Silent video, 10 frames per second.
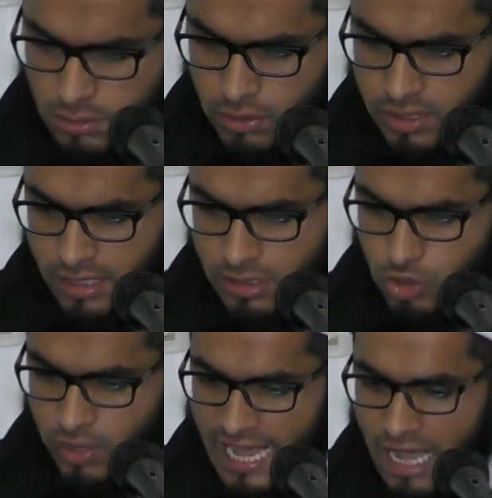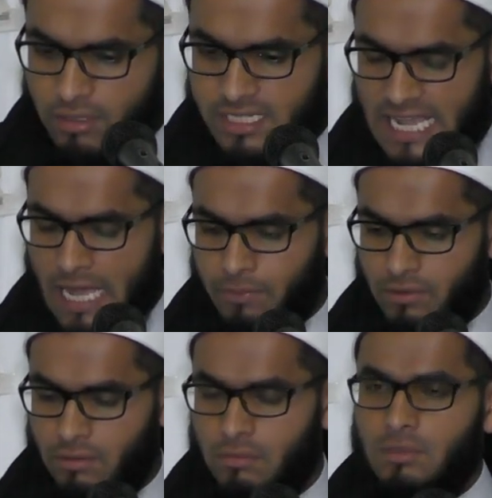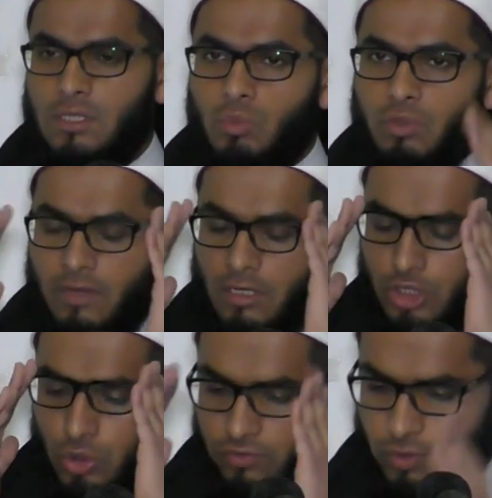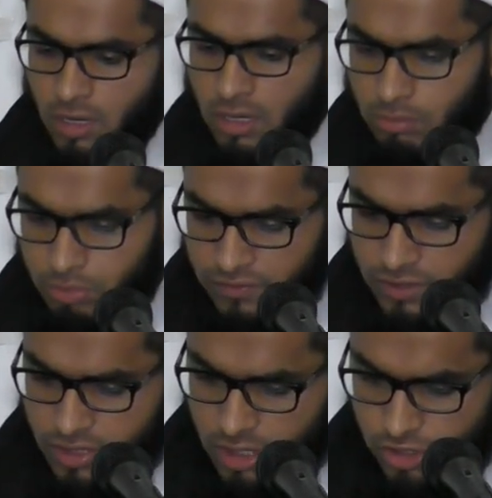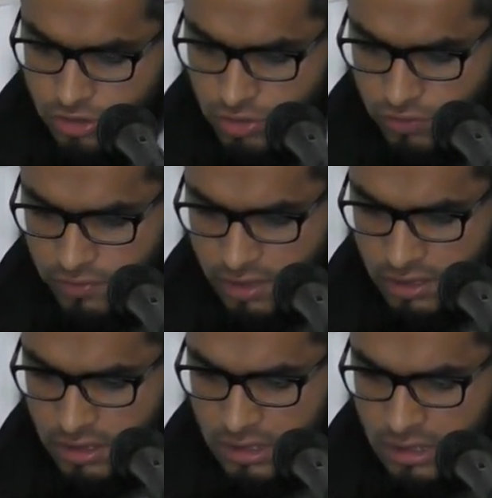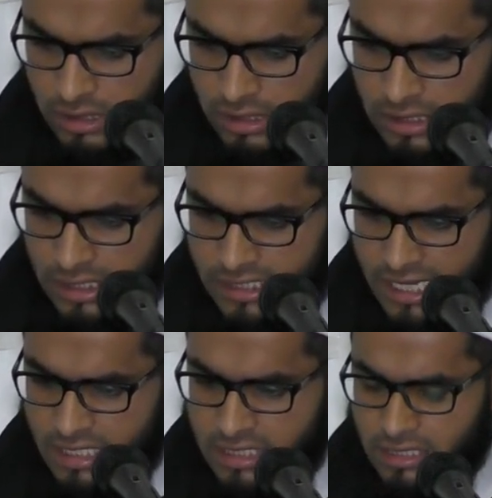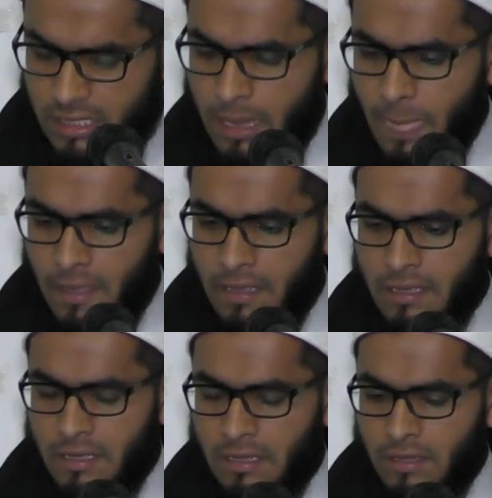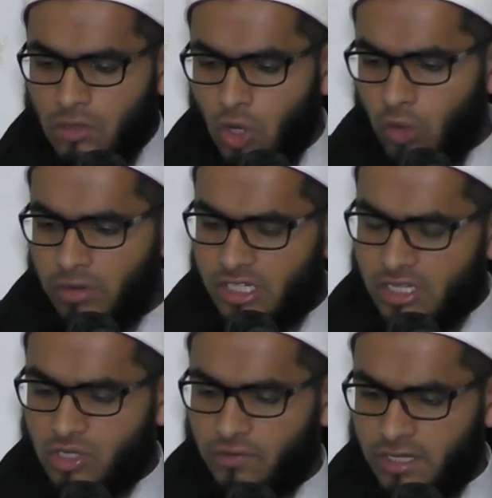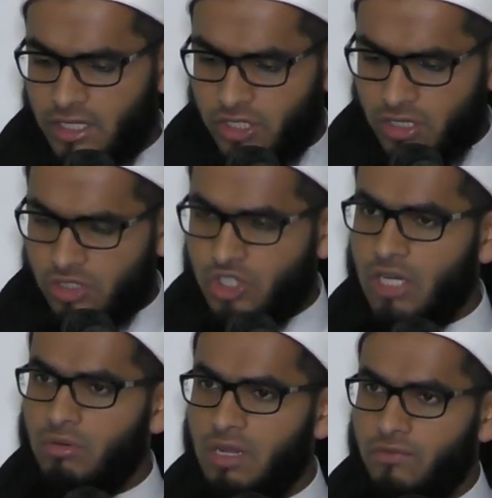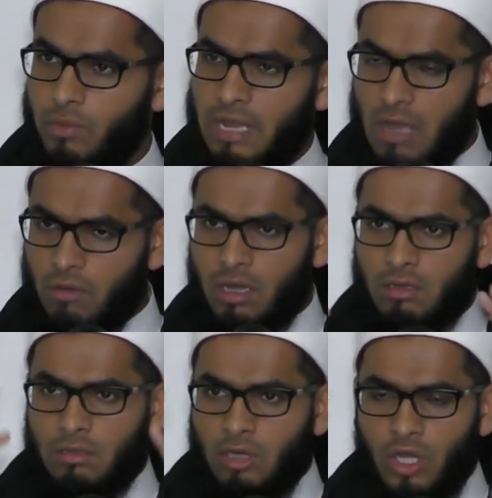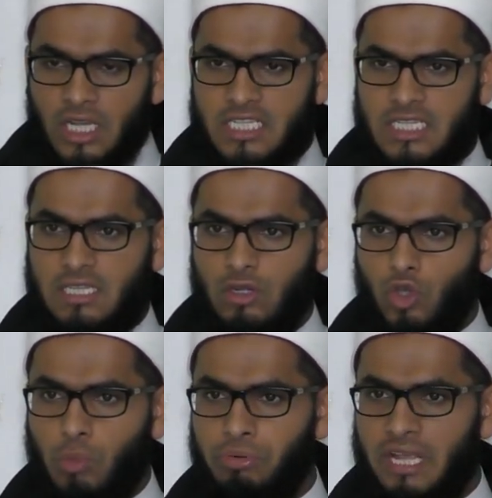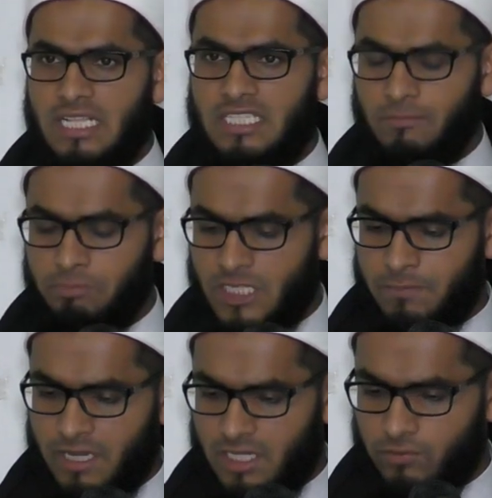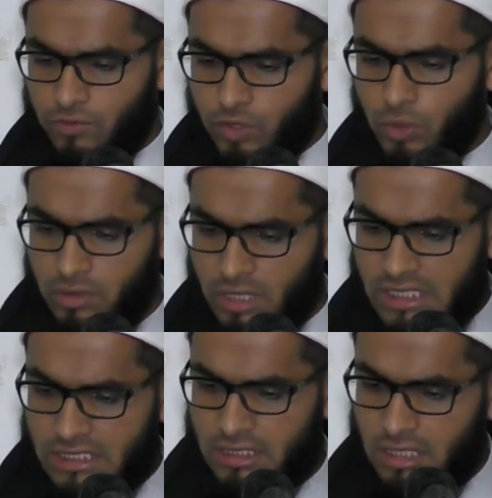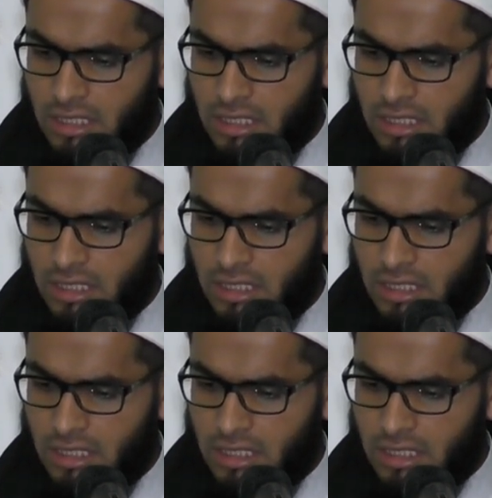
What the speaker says: Okay, so how does it happen? We've understood from our brief discussion so far is that the origins of addictions, generally from our holistic and comprehensive perspective or view on this,